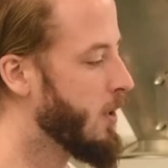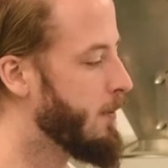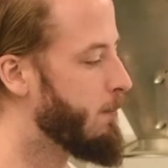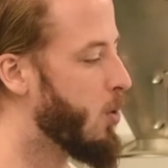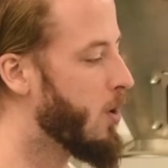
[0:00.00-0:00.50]
really
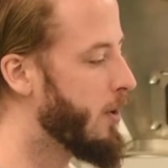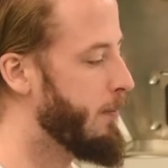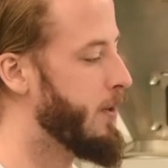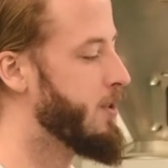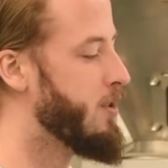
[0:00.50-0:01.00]

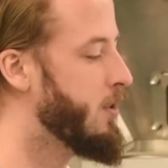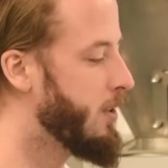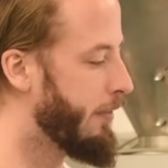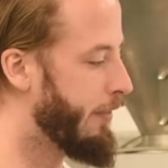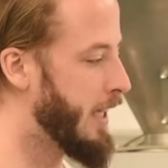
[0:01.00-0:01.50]
important because you need
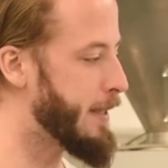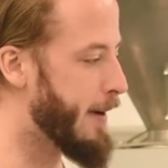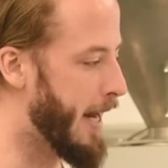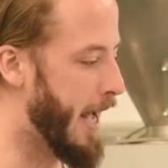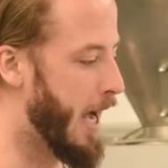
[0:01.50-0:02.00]
to think
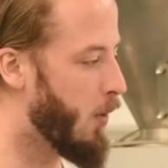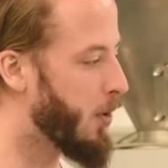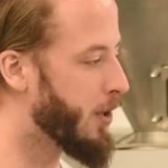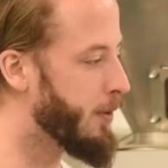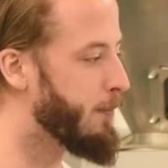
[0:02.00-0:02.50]
about how
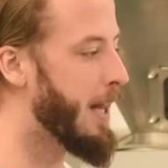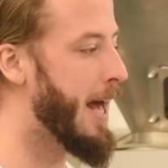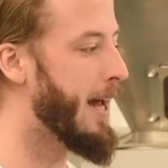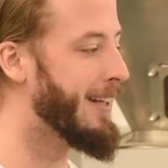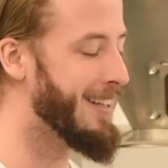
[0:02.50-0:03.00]
are you
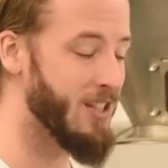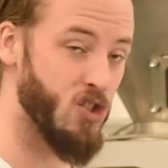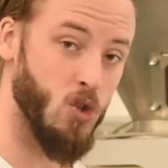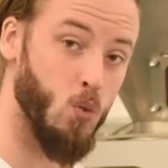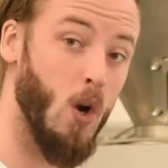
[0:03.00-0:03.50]
planning and
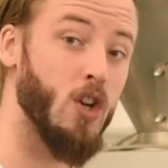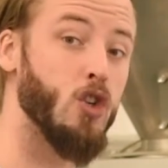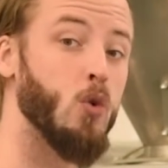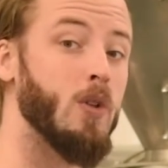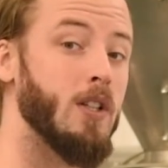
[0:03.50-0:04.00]

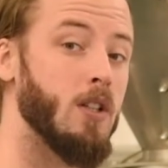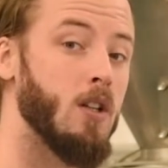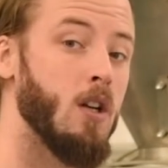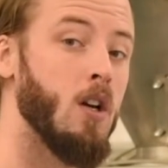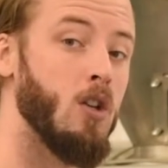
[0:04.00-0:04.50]
structuring
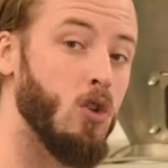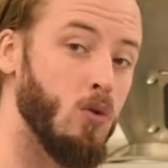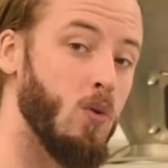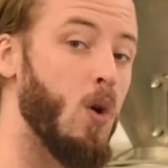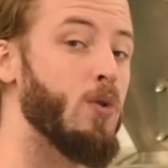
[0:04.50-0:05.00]

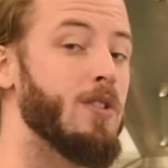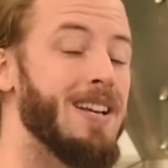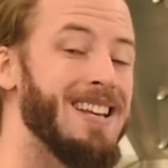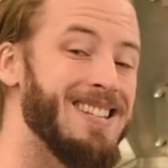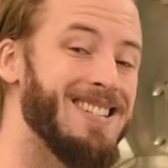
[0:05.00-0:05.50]
your roast
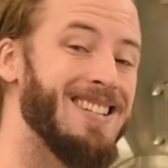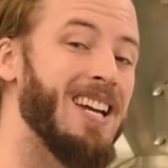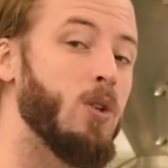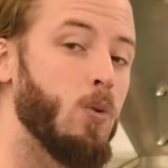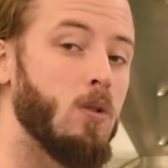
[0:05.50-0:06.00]

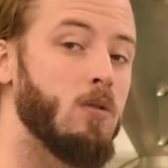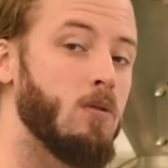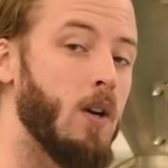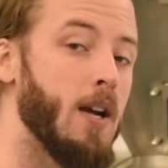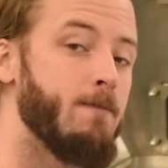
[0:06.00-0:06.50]
schedule,
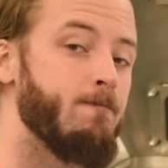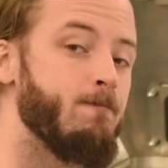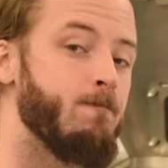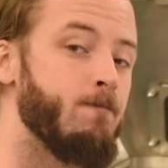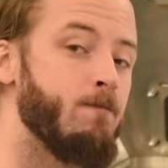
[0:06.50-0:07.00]
right?
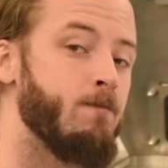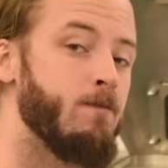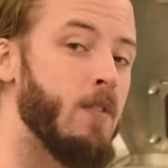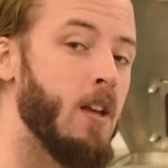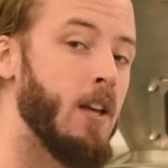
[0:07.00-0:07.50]

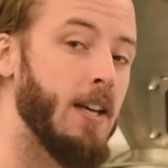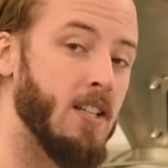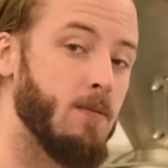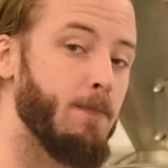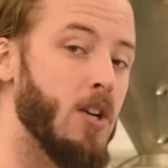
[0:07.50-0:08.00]

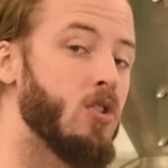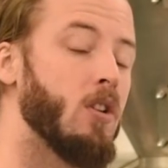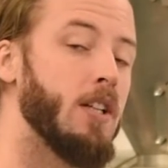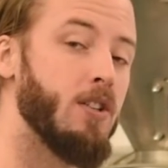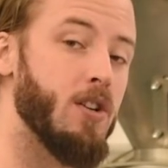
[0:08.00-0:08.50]

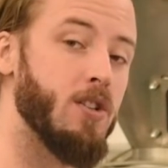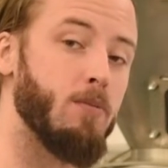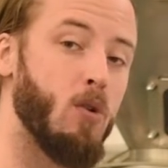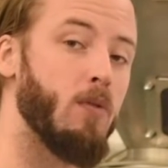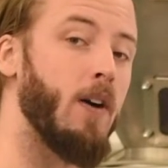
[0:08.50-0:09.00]
Especially in terms of
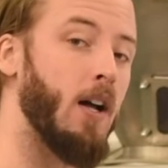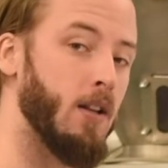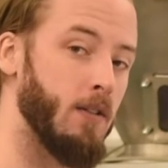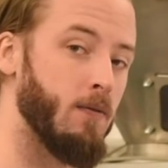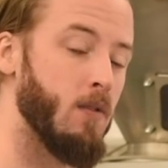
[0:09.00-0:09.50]

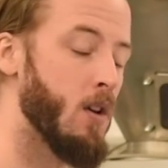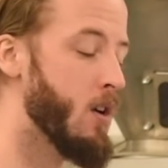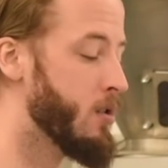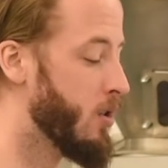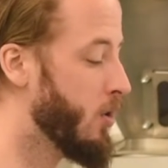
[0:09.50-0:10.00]
profiling.
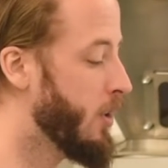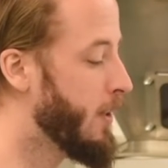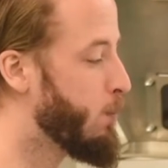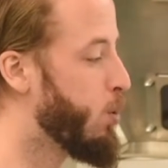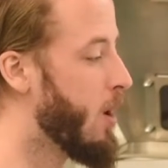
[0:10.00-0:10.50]
So you need
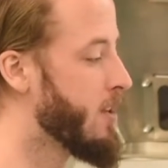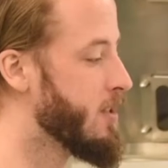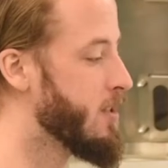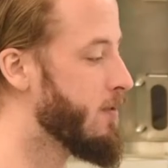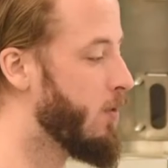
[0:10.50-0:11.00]
a
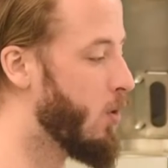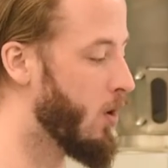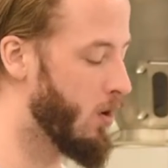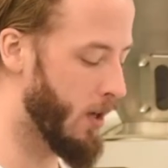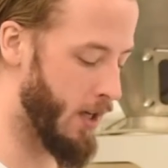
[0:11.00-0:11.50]
process
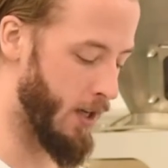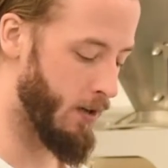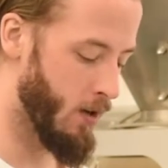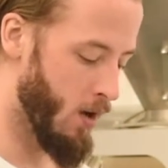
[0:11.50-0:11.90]
for, okay,